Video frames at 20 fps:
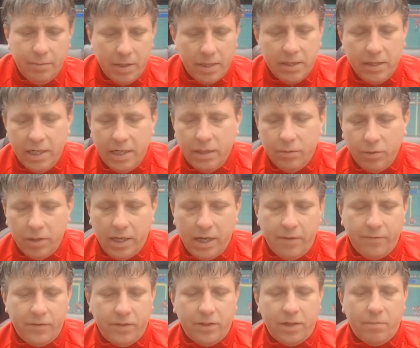these were
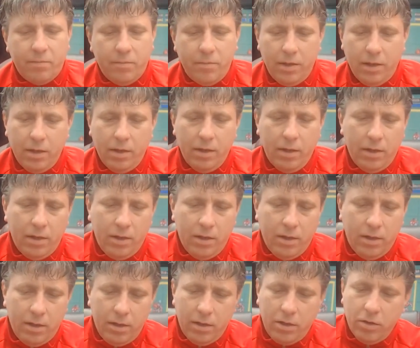gifts, I'm
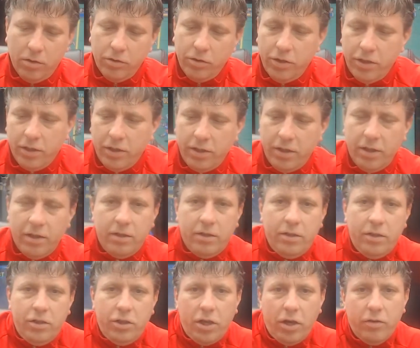conscious to
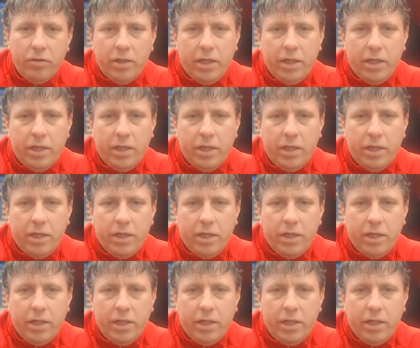show these